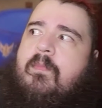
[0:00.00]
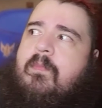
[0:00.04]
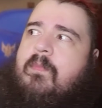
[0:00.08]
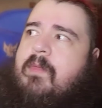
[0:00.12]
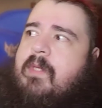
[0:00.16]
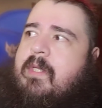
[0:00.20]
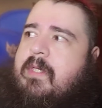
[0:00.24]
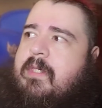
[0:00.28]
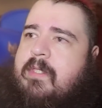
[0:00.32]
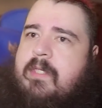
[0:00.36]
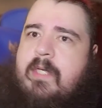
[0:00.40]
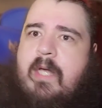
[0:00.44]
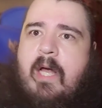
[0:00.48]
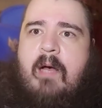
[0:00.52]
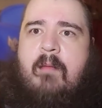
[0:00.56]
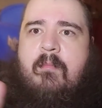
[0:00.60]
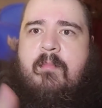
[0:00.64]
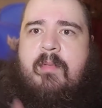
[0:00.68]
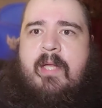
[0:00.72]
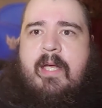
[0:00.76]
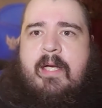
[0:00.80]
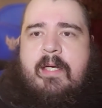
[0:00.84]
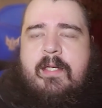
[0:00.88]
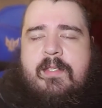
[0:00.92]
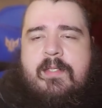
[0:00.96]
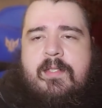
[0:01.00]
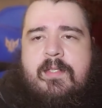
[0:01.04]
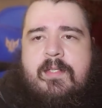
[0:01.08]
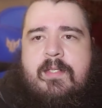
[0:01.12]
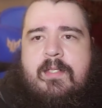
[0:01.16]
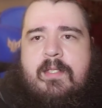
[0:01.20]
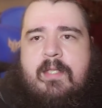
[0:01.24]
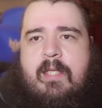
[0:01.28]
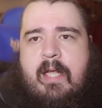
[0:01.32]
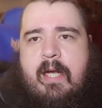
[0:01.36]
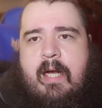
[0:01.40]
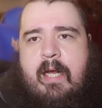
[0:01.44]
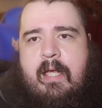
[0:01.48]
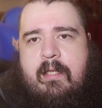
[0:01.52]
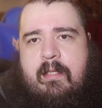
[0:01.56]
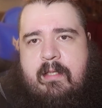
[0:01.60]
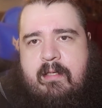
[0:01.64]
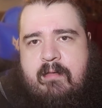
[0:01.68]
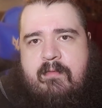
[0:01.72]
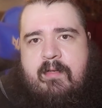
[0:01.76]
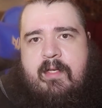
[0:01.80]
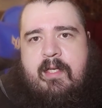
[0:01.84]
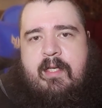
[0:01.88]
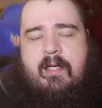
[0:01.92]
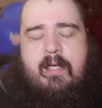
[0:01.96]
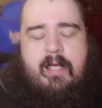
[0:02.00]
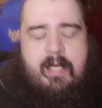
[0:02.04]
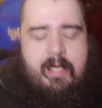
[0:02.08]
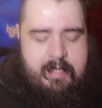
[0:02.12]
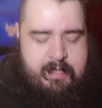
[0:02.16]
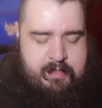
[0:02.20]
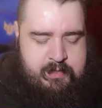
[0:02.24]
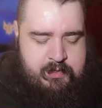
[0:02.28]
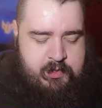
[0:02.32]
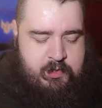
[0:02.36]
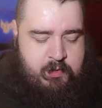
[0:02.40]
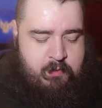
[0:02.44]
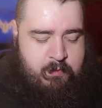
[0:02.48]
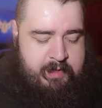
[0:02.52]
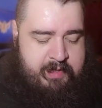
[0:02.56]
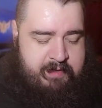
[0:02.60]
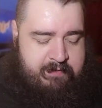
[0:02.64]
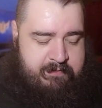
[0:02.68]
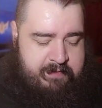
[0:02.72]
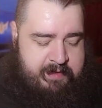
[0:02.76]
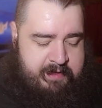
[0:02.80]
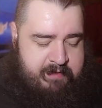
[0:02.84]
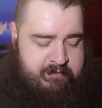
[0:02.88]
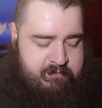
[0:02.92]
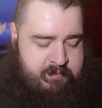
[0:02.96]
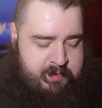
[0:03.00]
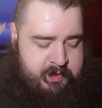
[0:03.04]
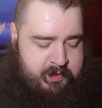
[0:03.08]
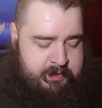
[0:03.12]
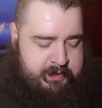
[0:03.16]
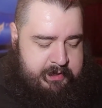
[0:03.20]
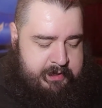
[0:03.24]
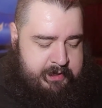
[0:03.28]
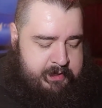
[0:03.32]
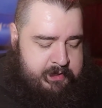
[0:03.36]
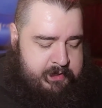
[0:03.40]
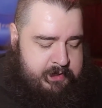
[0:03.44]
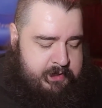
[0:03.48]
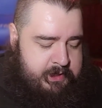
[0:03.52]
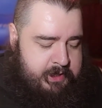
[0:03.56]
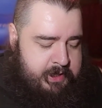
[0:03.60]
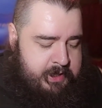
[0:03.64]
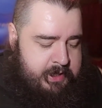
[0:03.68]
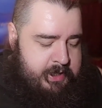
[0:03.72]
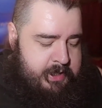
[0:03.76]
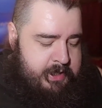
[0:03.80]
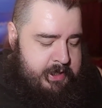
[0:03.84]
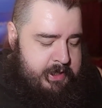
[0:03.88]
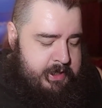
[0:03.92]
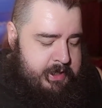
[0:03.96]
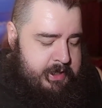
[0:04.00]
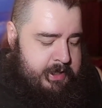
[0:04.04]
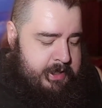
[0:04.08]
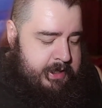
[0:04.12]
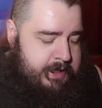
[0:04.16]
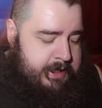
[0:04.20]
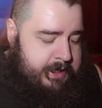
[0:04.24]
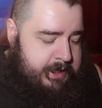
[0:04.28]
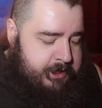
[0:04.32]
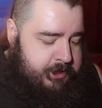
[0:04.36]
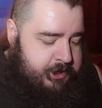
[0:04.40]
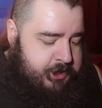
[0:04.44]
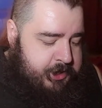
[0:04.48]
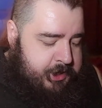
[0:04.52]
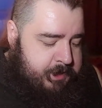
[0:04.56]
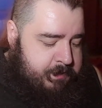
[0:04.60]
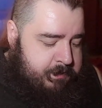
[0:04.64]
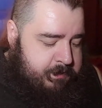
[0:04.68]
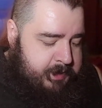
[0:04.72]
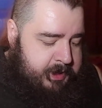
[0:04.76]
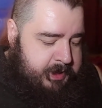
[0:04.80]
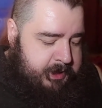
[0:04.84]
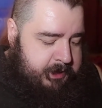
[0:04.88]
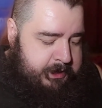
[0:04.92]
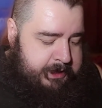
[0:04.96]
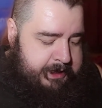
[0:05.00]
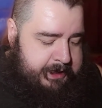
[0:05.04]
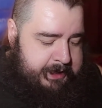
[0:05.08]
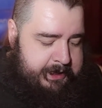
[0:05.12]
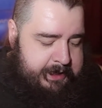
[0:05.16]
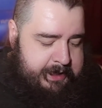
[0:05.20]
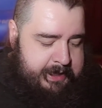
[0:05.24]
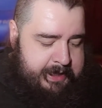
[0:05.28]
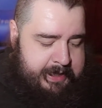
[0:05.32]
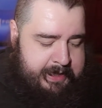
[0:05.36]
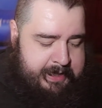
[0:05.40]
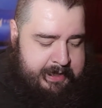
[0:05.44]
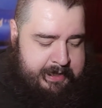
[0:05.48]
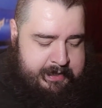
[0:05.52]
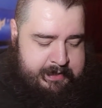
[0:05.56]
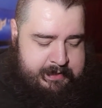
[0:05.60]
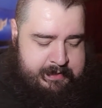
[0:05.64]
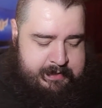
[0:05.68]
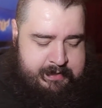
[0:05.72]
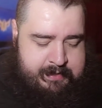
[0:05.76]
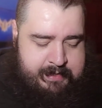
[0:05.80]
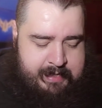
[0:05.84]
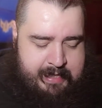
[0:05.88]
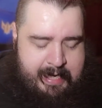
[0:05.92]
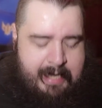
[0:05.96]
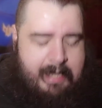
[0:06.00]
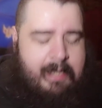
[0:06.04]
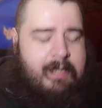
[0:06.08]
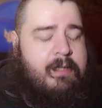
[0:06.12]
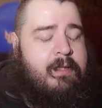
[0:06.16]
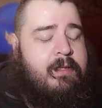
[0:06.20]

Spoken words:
This complex that I live in has 25 buildings. Each building has at